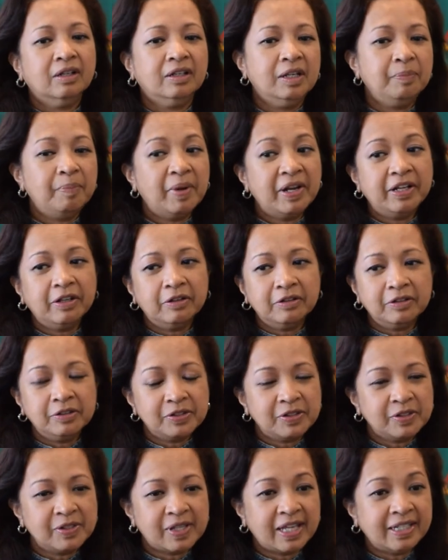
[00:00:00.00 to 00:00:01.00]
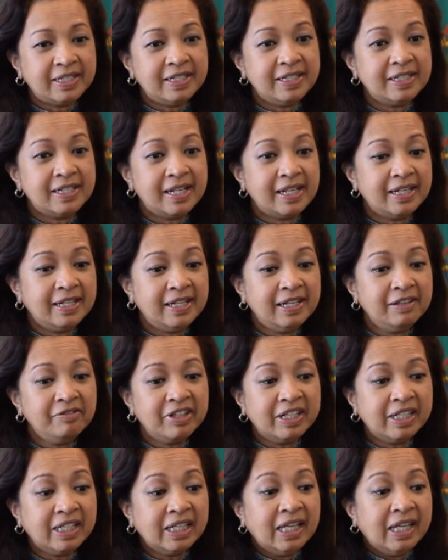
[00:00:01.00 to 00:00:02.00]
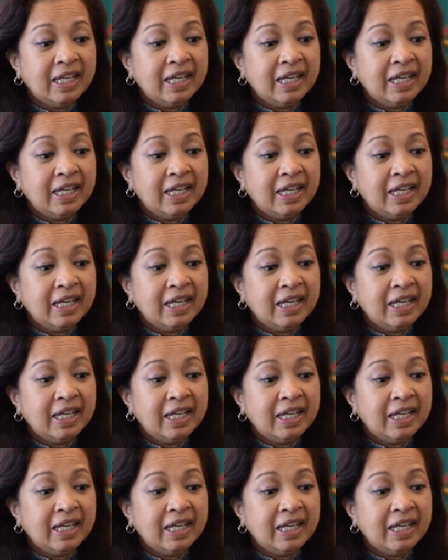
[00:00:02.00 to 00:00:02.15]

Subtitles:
depending on the societies that they live in.